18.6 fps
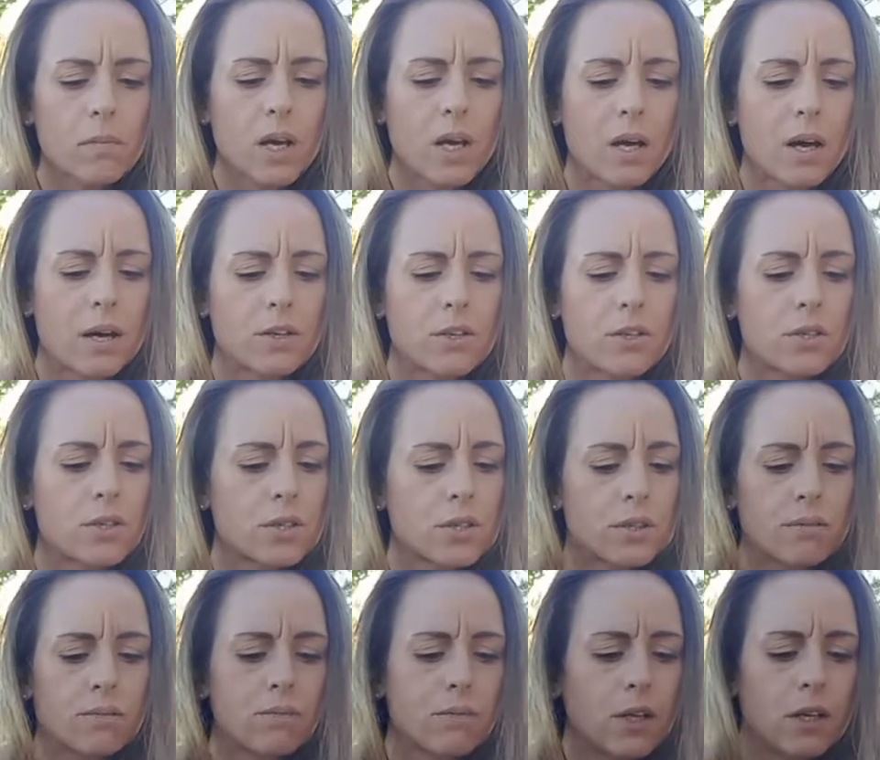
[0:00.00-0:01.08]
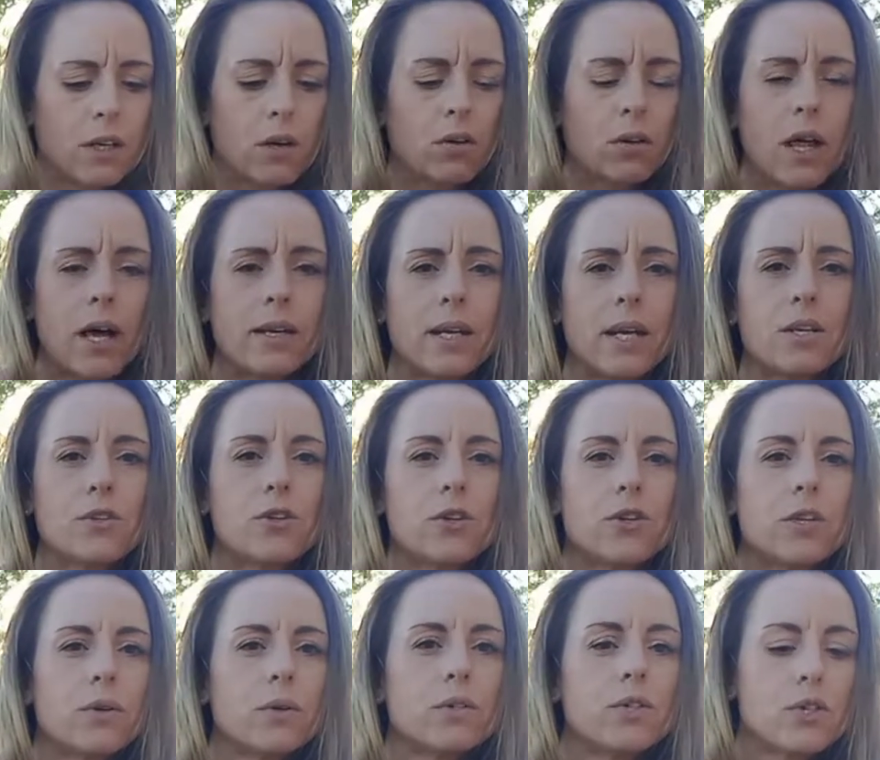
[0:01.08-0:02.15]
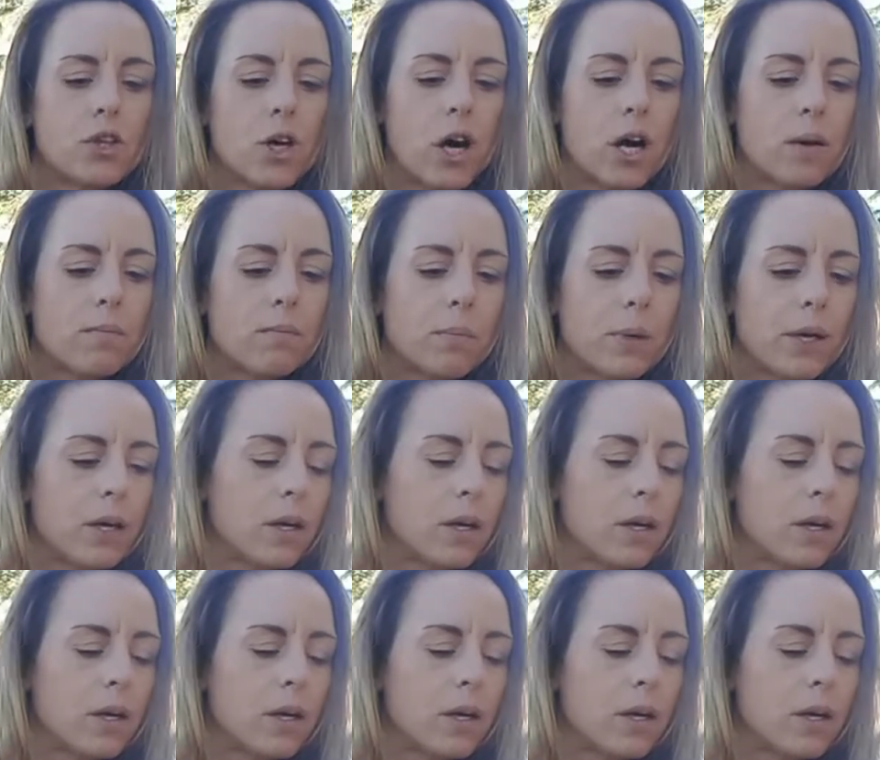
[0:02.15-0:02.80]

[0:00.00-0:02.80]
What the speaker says: I just, you know, let nature do its job, but